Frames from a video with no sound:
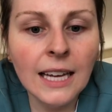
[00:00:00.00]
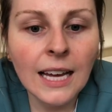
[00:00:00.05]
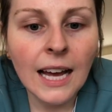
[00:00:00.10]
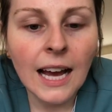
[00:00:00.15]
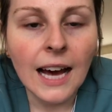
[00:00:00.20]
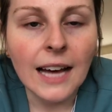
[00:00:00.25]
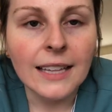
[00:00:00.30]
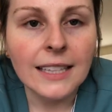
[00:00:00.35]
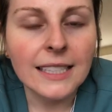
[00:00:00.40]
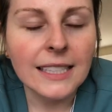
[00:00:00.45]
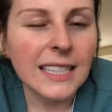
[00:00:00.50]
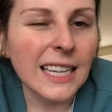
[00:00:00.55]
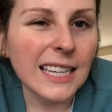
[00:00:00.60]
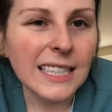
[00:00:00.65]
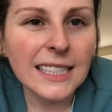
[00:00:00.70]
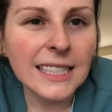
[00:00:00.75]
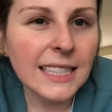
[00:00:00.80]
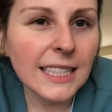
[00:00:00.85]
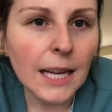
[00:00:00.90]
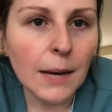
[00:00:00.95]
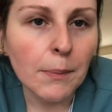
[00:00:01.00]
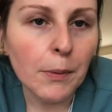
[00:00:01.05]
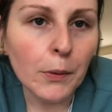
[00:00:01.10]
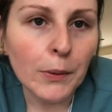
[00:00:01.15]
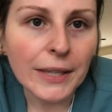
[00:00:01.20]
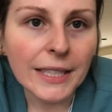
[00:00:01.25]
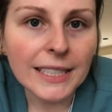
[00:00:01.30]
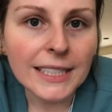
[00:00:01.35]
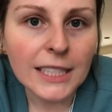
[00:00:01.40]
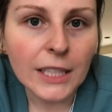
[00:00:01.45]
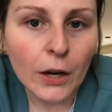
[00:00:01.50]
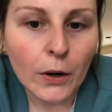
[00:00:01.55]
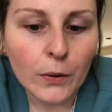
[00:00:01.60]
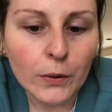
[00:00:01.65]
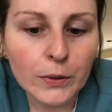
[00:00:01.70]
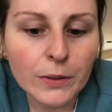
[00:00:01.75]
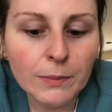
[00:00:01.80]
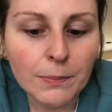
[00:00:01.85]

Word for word: how this next couple weeks goes.